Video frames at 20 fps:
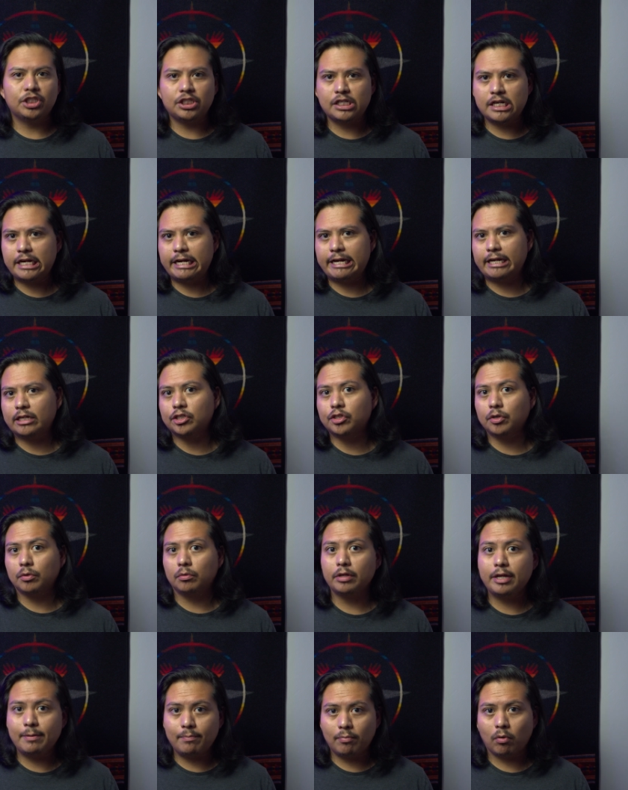Chee and Joe
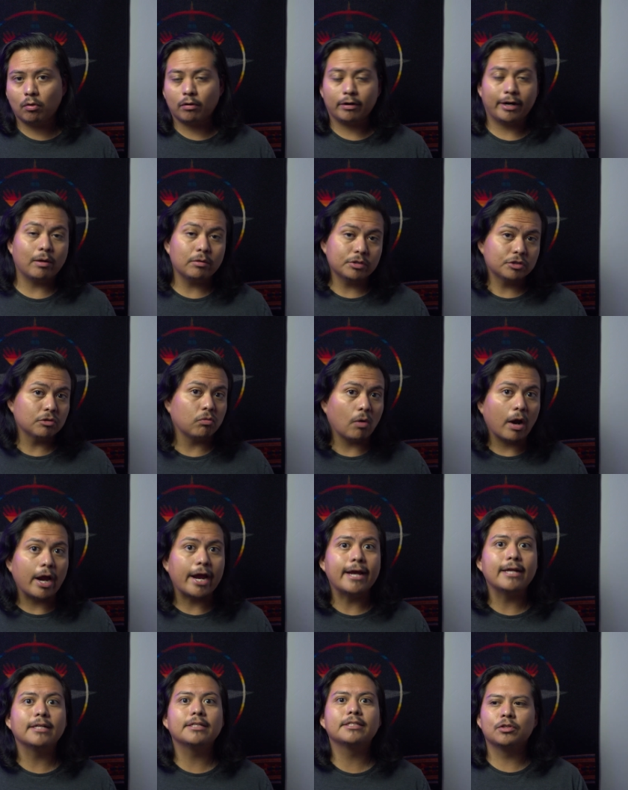Leaphorn, and I was
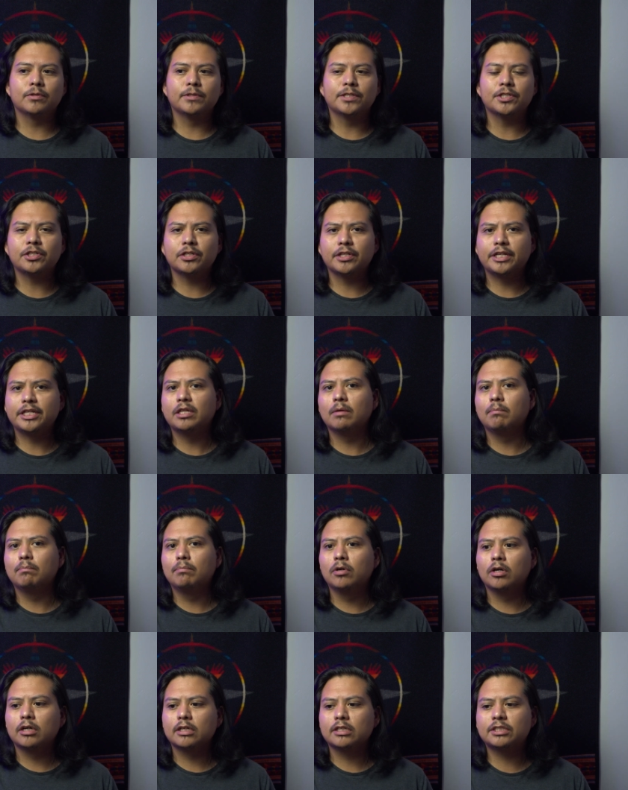right. Traditionally in the
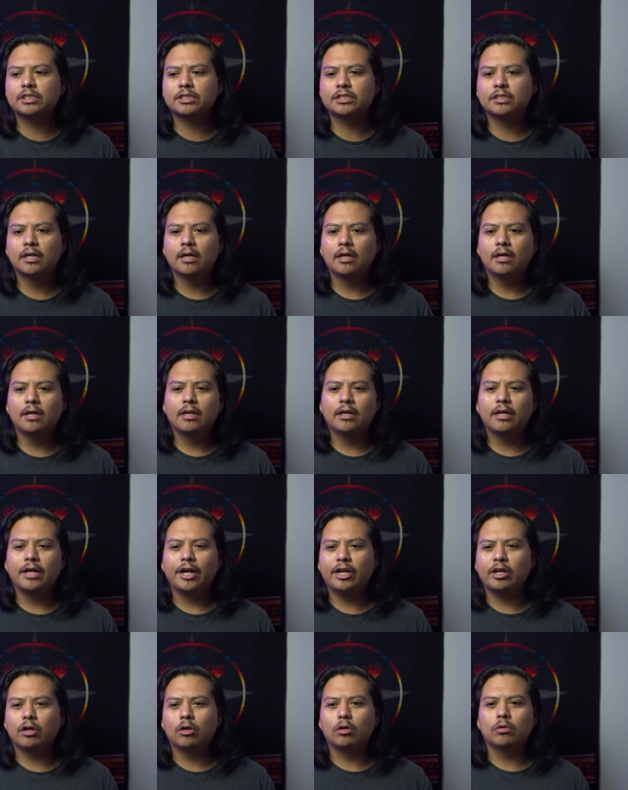books,
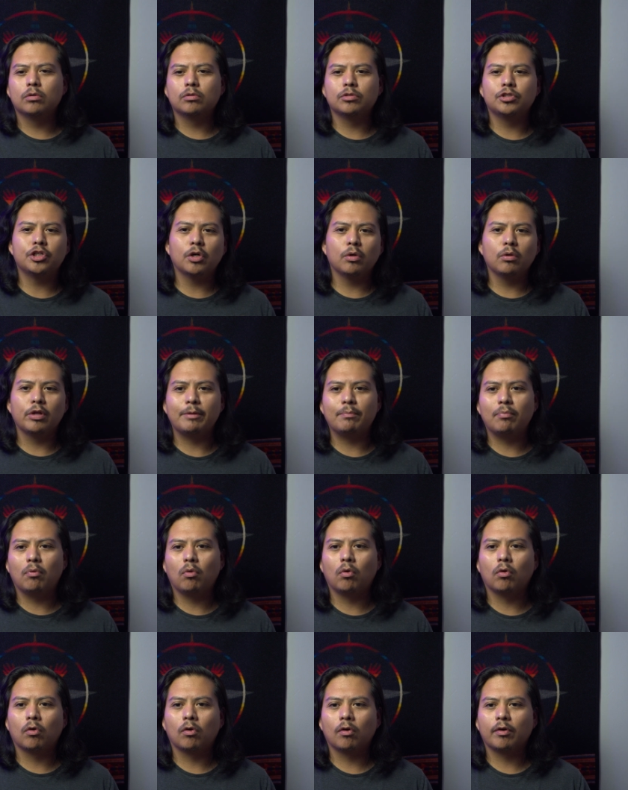you know, Joe
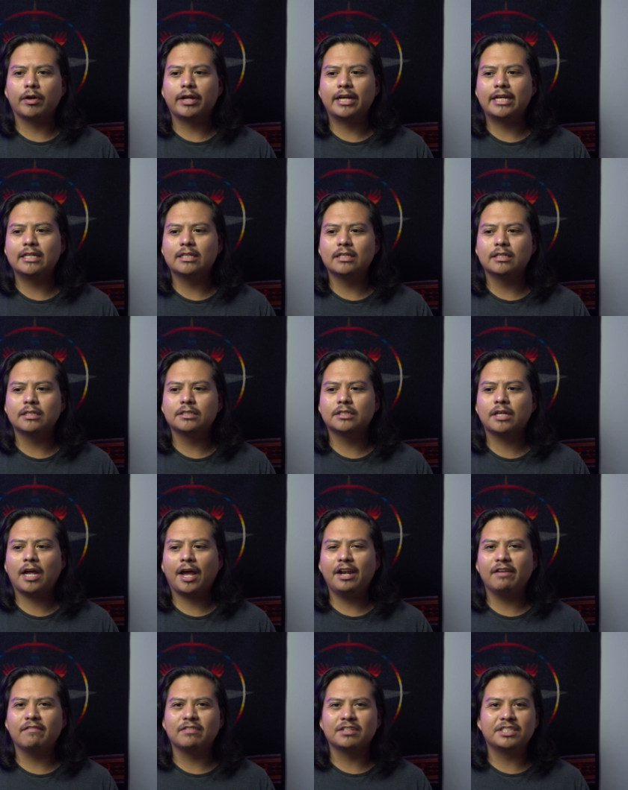Leaphorn is
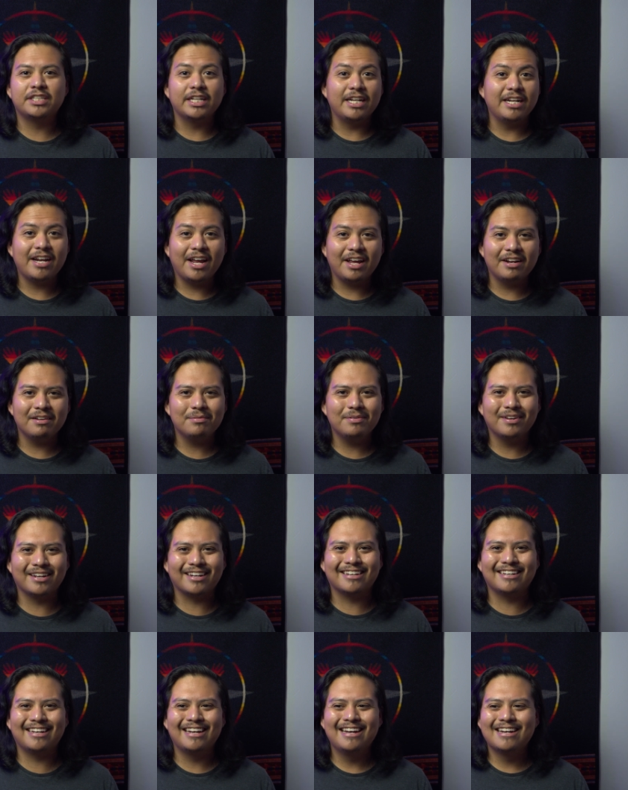kind of a city native,
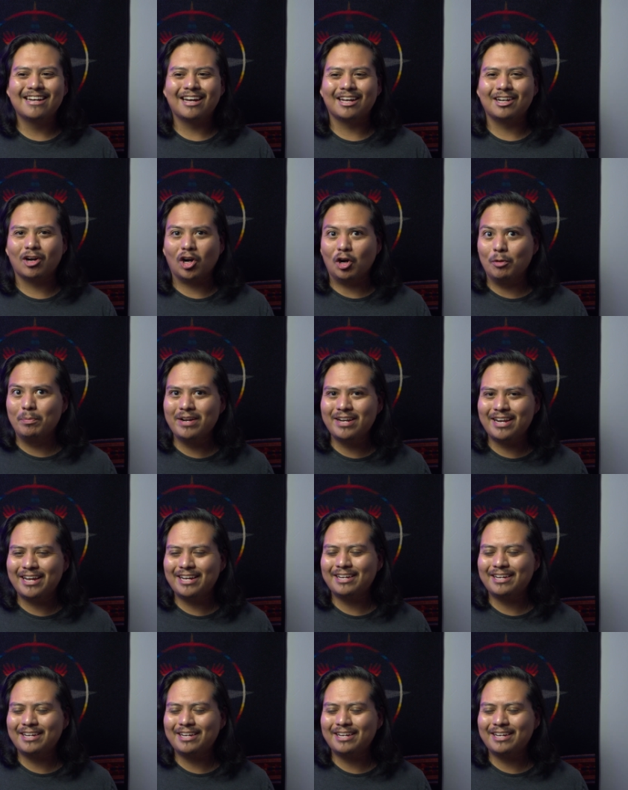an urban